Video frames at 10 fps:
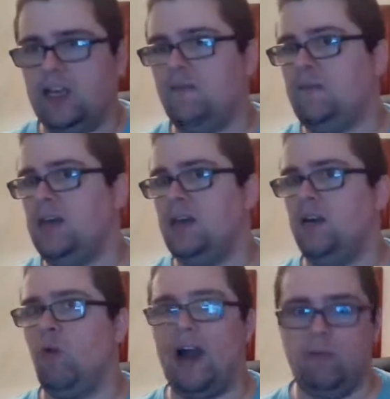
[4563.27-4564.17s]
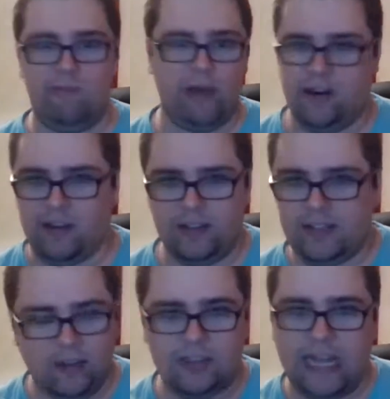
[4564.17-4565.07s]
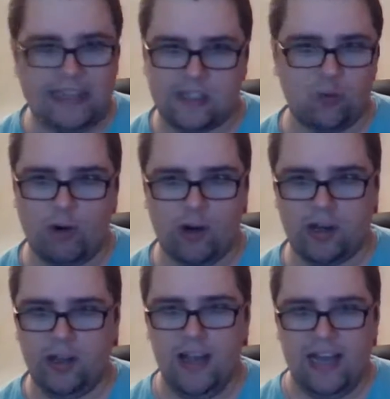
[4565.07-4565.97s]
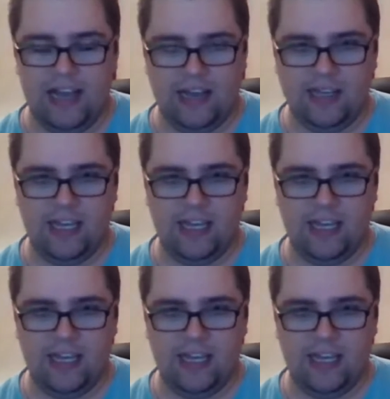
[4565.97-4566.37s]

give me why we win uh, uh that doesn't work uh,